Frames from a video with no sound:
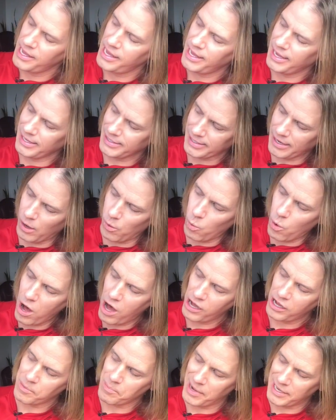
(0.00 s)
is I'll
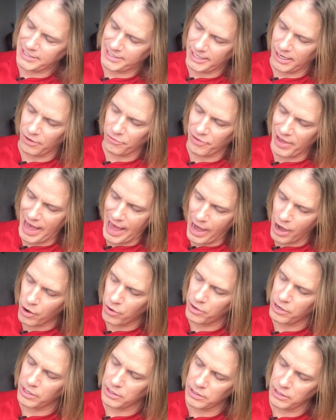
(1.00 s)
walk myself
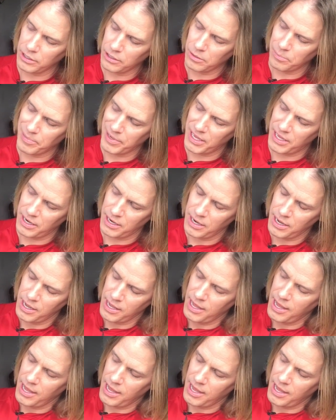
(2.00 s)
out a little bit,